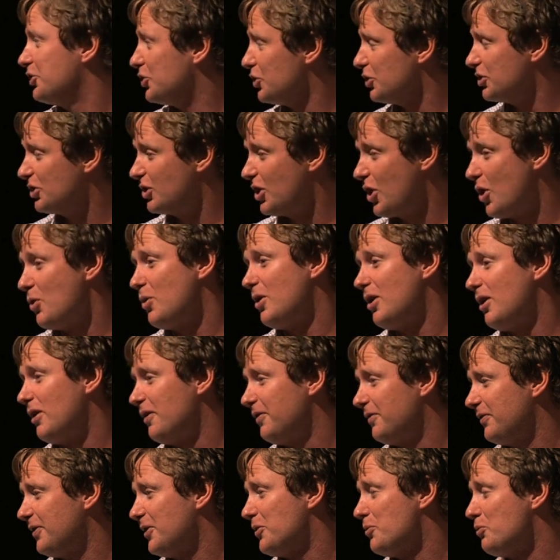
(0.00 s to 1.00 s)
just go
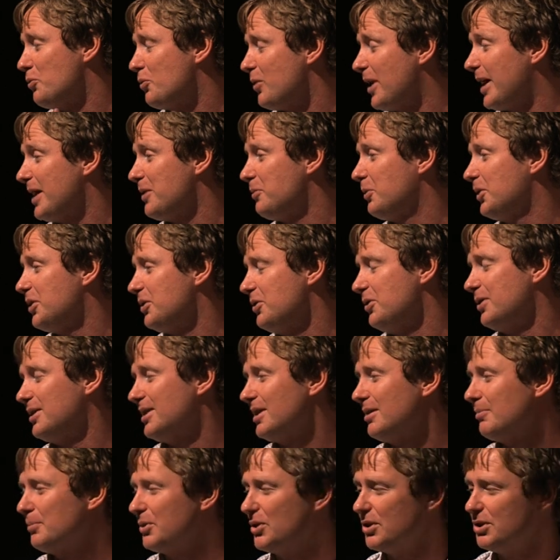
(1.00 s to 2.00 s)
off and write what you
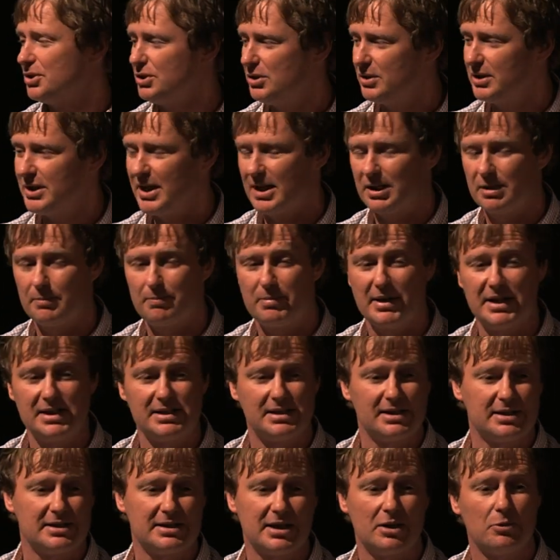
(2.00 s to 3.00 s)
think because you get the
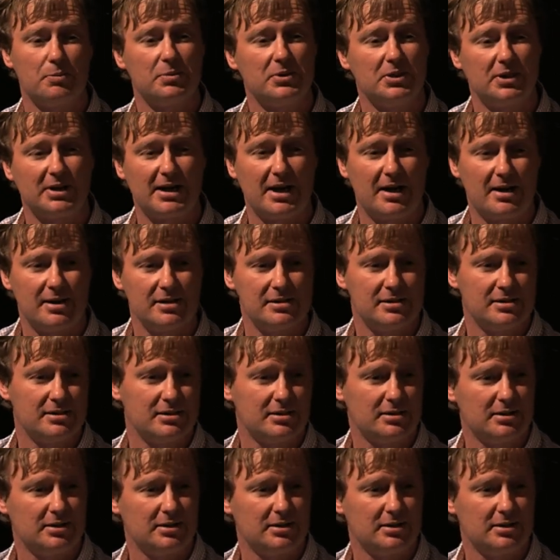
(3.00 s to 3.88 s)
basic setup of the characters and